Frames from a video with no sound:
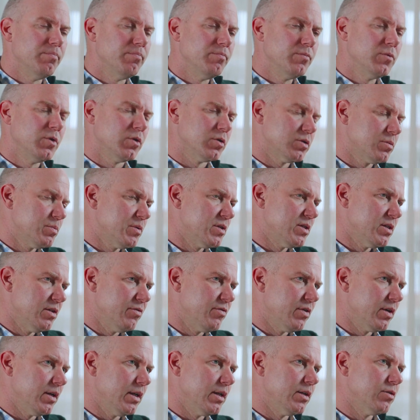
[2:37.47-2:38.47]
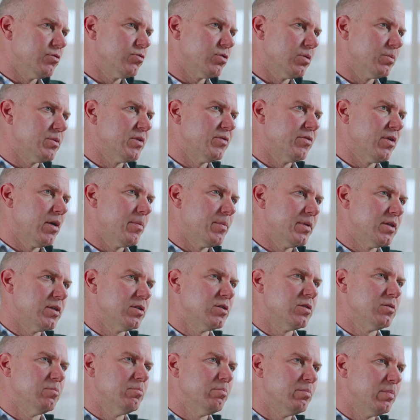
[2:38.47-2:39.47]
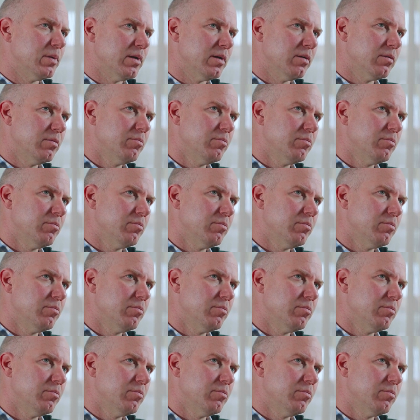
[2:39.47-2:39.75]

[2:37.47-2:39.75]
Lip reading: not specifically intraoperative hypotension, but